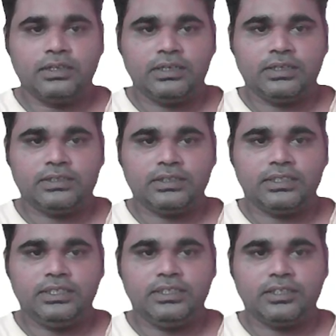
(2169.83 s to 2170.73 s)
and the
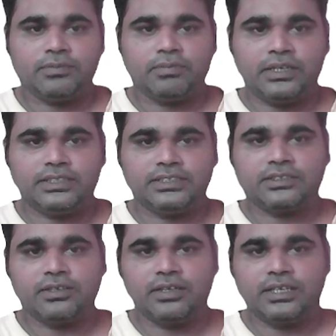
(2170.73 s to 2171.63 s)
inner part is
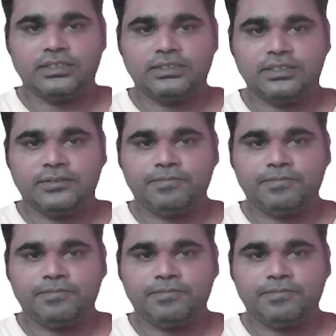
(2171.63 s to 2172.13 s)
called as the